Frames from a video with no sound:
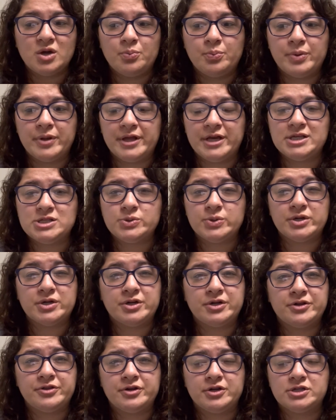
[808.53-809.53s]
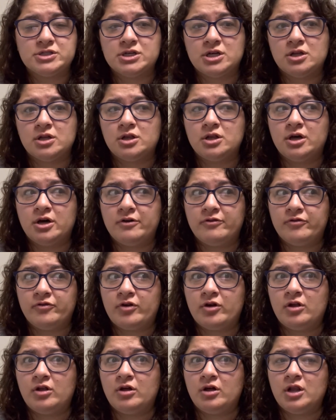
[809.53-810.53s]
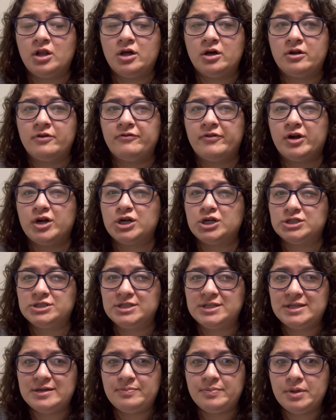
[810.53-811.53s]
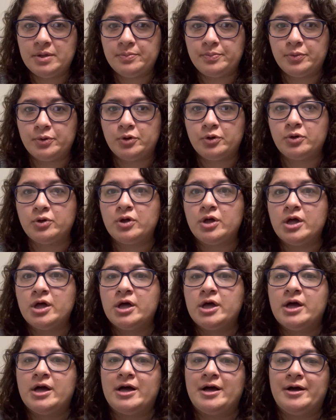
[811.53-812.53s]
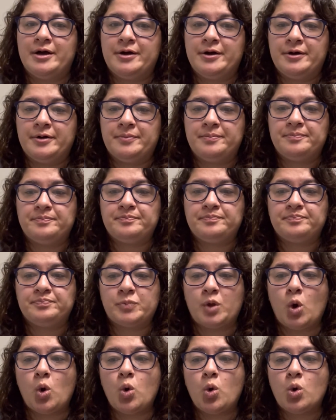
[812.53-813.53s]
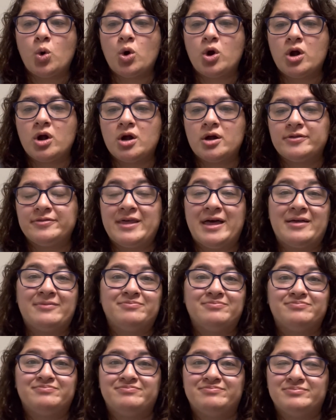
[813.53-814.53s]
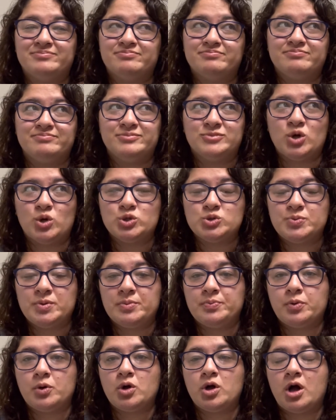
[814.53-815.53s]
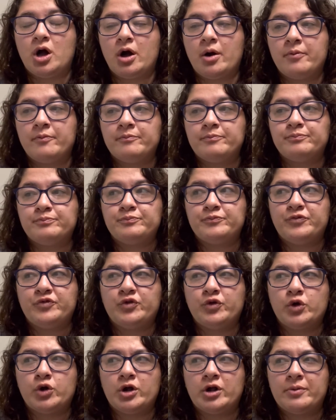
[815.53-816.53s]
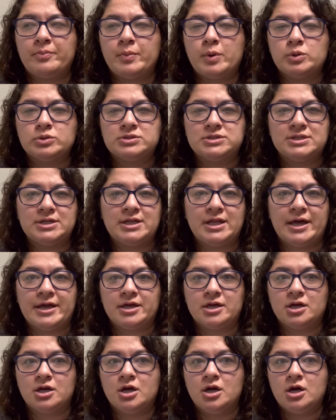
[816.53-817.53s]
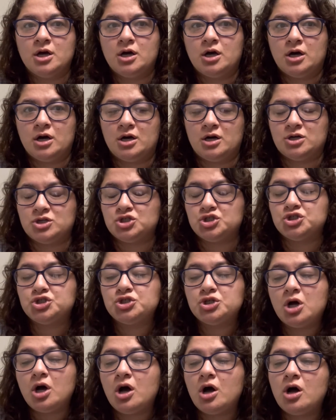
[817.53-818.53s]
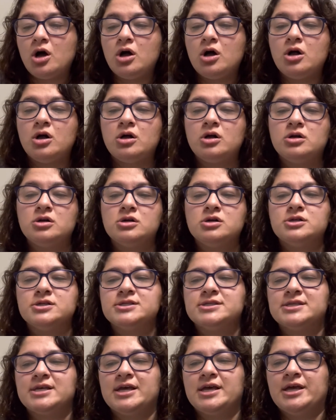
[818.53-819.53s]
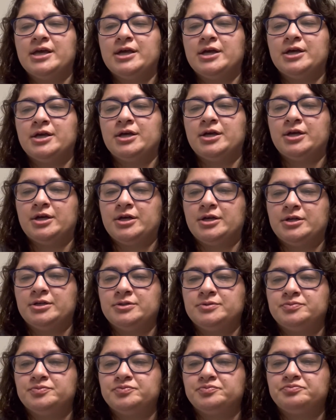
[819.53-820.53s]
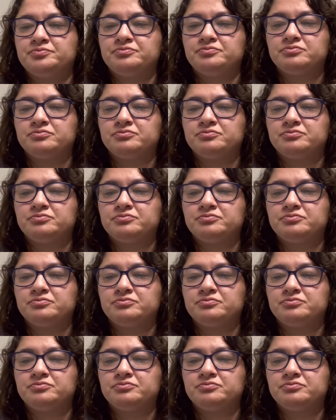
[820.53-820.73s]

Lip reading: place where there's a lot of elderly people, or that those people come for mostly like shawls and